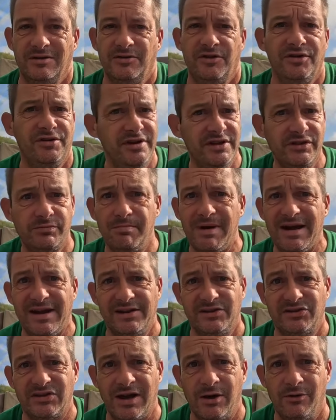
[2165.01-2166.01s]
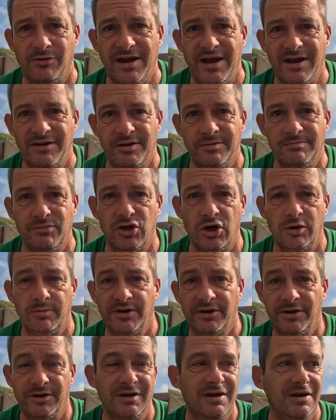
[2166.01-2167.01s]
There is mice out there at the
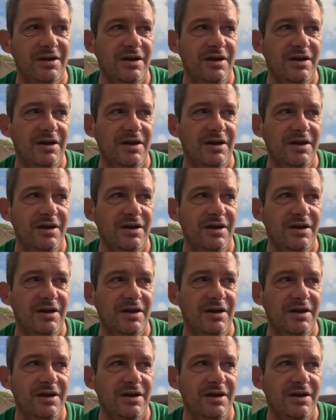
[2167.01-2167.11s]
moment.